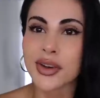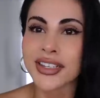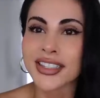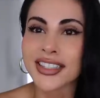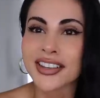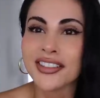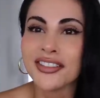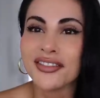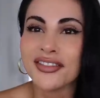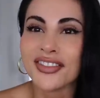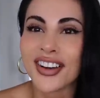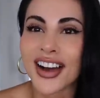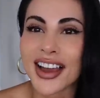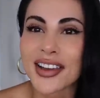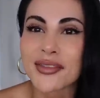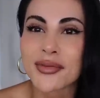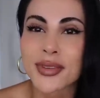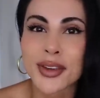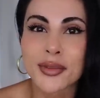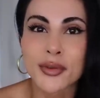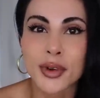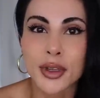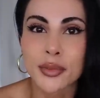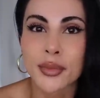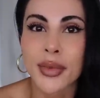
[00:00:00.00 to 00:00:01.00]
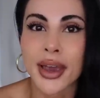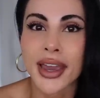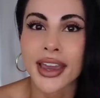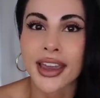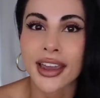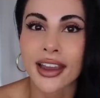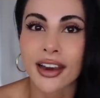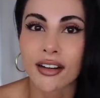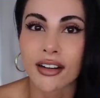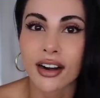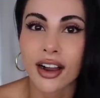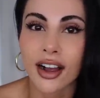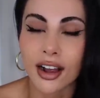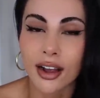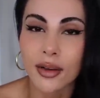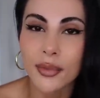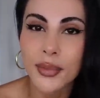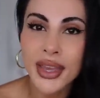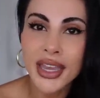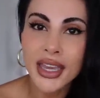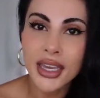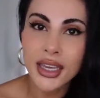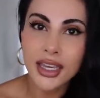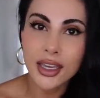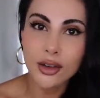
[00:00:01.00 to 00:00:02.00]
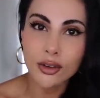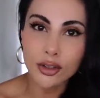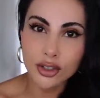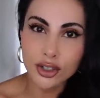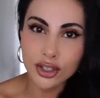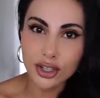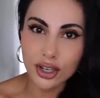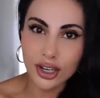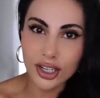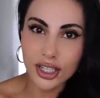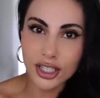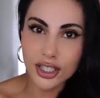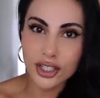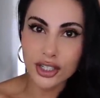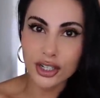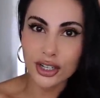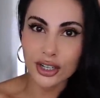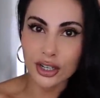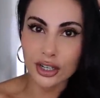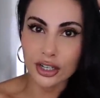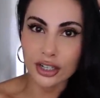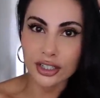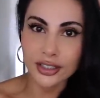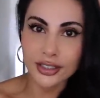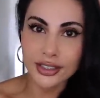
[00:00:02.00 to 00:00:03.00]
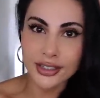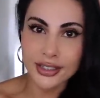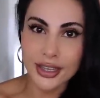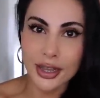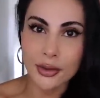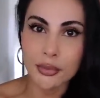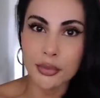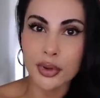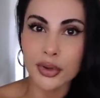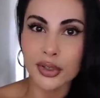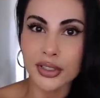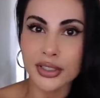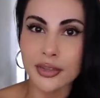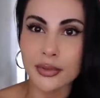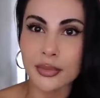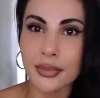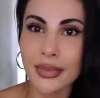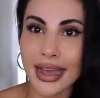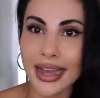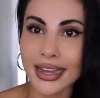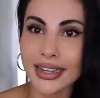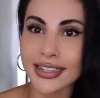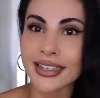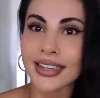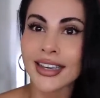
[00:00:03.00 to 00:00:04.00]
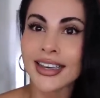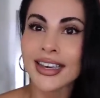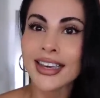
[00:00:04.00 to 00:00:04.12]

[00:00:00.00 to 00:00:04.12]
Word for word: wasn't vibing with my hair up. It was starting to hurt because I pulled it back